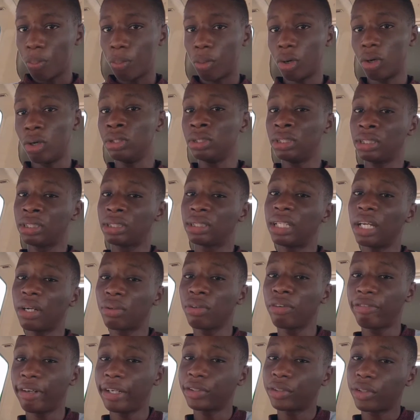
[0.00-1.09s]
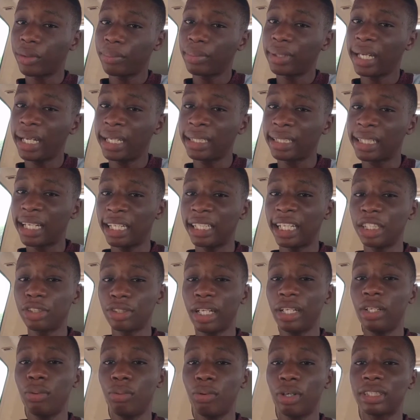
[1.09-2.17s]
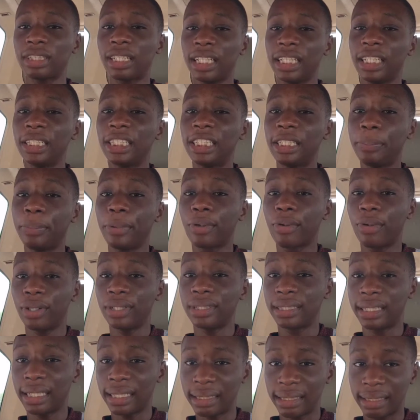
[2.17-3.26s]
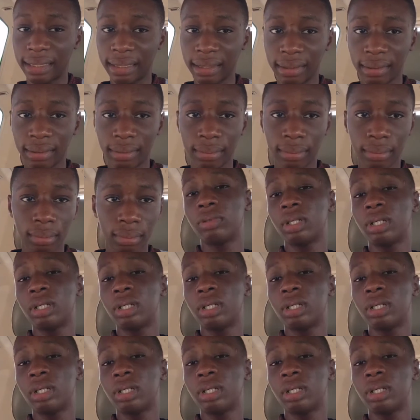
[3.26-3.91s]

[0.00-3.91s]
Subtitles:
but on the Tecno Phantom 9 you can actually watch 1080p content.